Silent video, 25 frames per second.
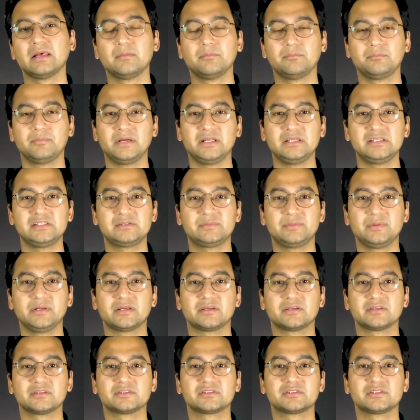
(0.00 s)
Many
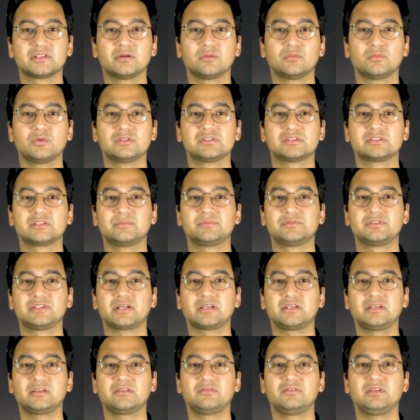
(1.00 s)
speakers were
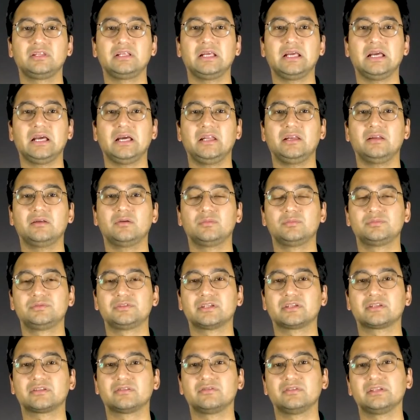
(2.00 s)
subjectively and
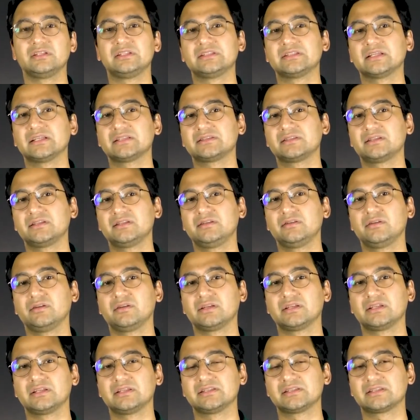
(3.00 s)
objectively tested during
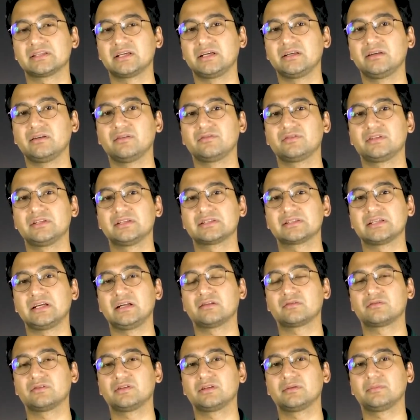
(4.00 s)
the design of this
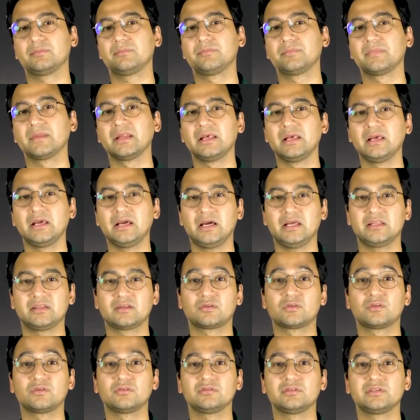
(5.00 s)
algorithm, and the
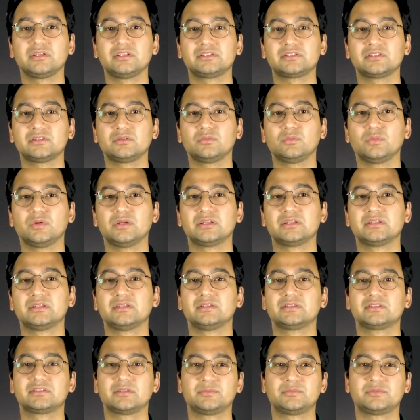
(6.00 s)
correlation with
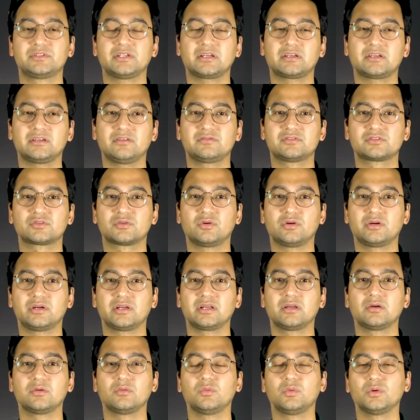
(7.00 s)
subjective scoring
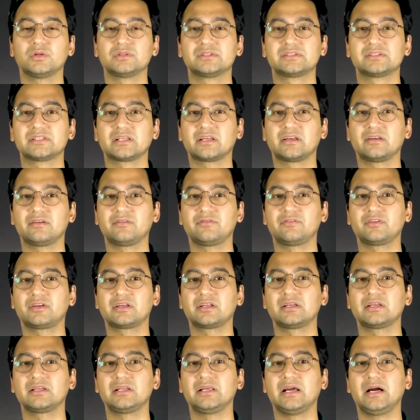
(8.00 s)
was
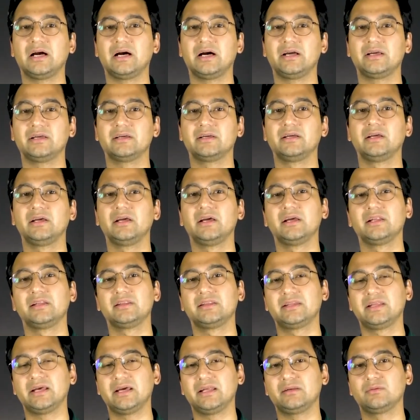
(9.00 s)
significantly higher
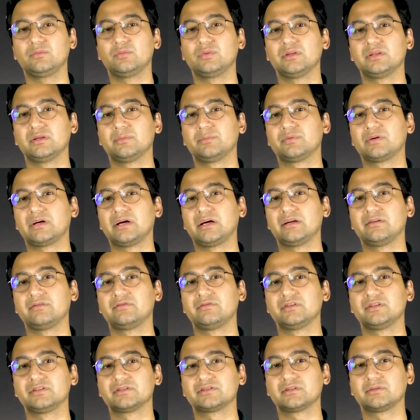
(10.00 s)
than with the prior
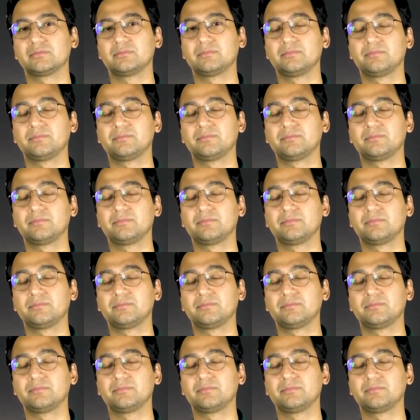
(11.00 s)
version.